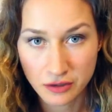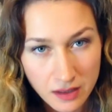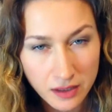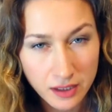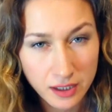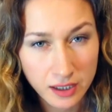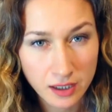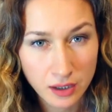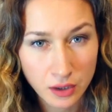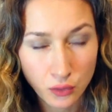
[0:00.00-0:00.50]

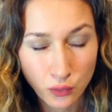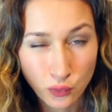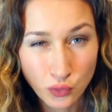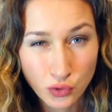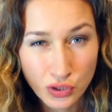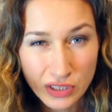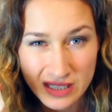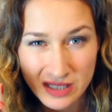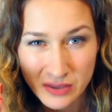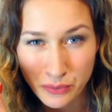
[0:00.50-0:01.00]
the
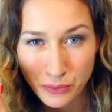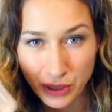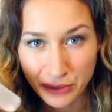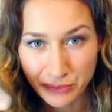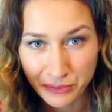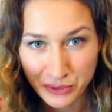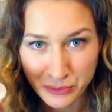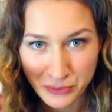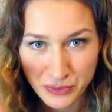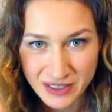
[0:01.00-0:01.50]
woodsy
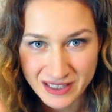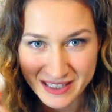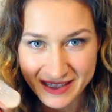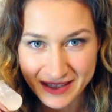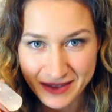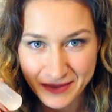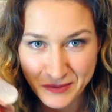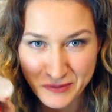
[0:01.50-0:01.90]
peppermint